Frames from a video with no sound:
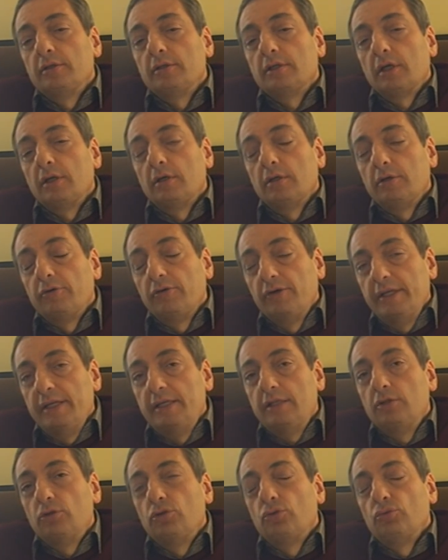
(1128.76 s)
can
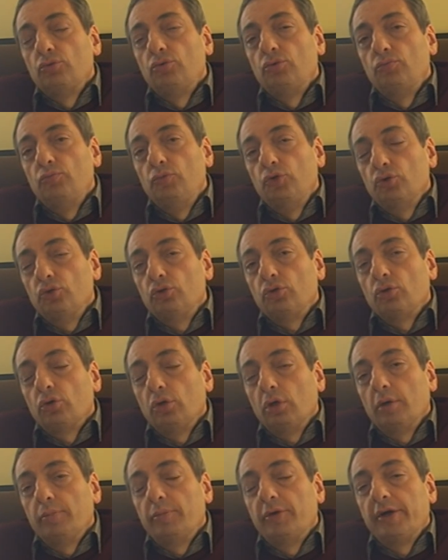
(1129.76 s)
lead to new
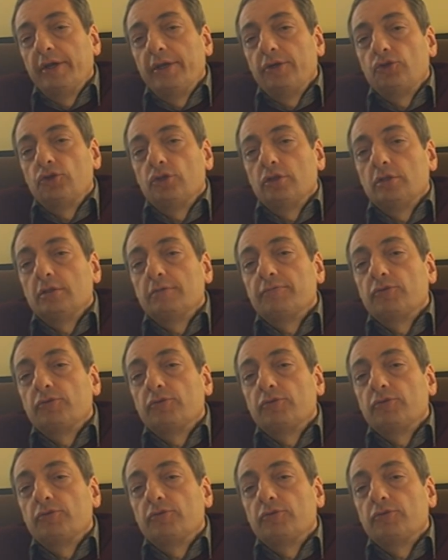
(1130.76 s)
collaborations.